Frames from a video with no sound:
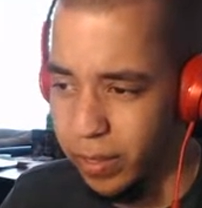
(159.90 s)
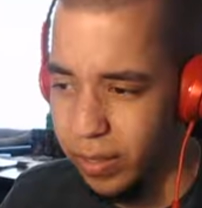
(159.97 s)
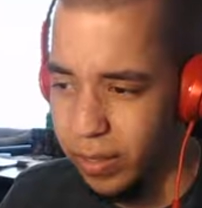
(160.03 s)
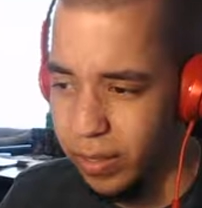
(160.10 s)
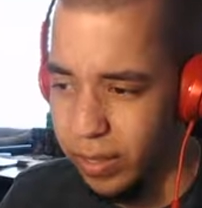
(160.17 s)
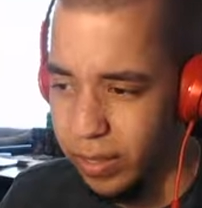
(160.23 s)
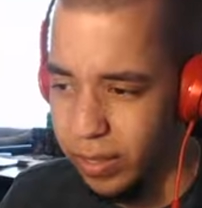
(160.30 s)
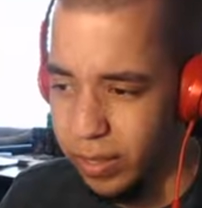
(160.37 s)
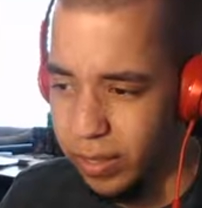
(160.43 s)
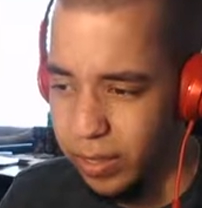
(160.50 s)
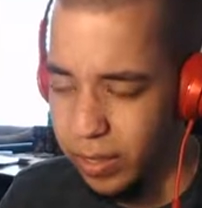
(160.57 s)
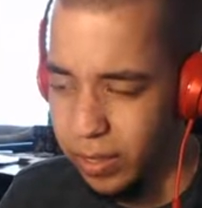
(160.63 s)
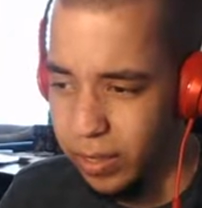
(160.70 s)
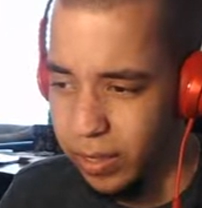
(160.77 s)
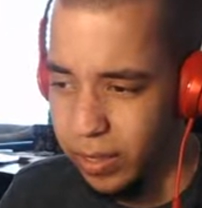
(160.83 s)

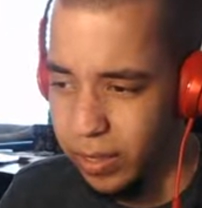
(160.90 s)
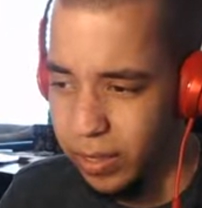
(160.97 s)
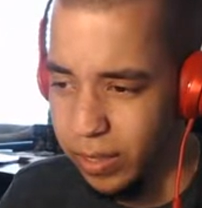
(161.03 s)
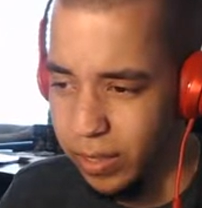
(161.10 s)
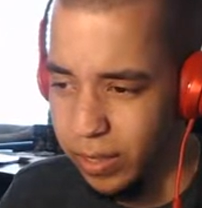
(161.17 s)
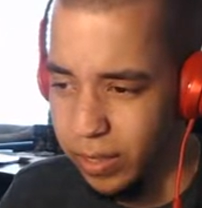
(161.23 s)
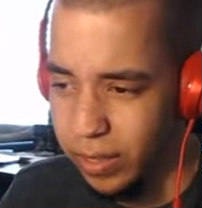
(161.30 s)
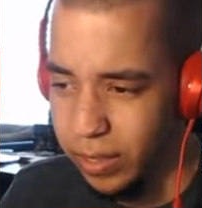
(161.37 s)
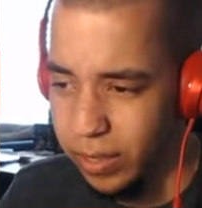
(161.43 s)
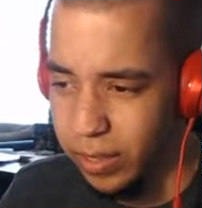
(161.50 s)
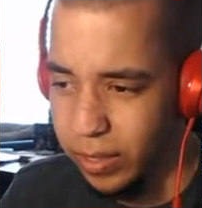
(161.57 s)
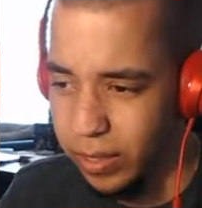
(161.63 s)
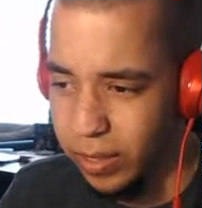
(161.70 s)
(no one is talking)